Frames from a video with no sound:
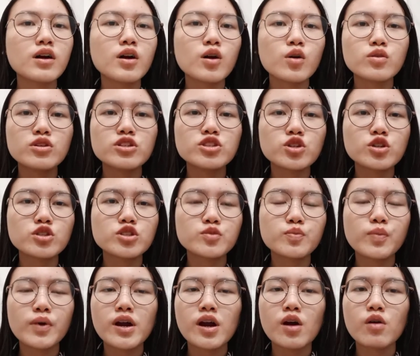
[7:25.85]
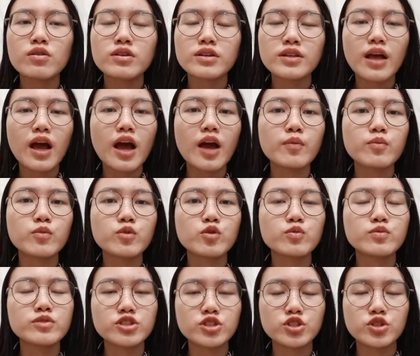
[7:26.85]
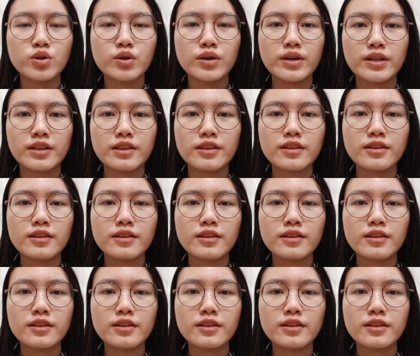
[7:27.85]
we should spare our time to pursue it.